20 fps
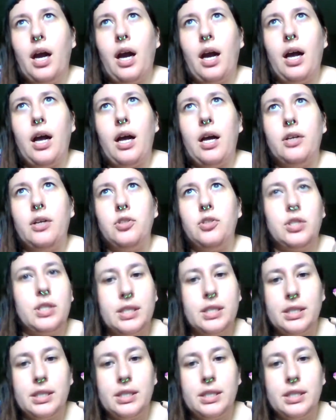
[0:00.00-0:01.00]
Uh, just
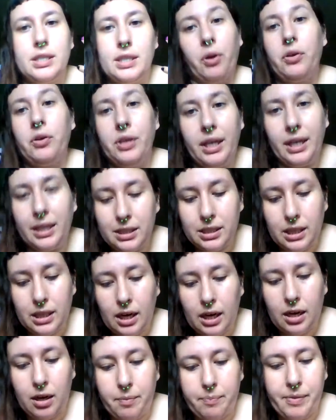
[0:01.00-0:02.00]
this brilliant
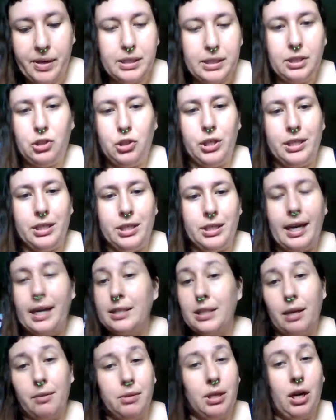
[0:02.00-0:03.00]
um, Indigenous,
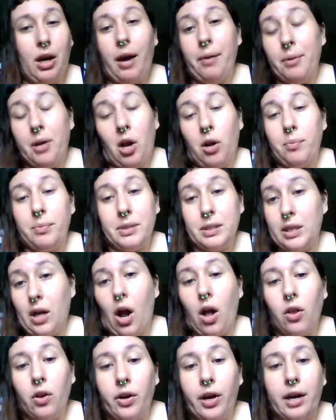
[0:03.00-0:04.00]
I guess I would, I would call him a
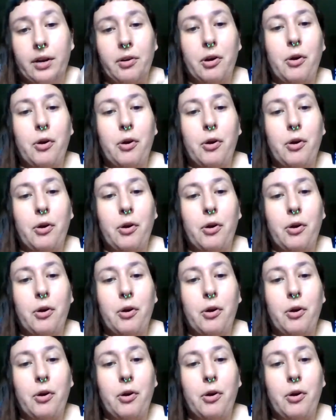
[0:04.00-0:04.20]
scholar.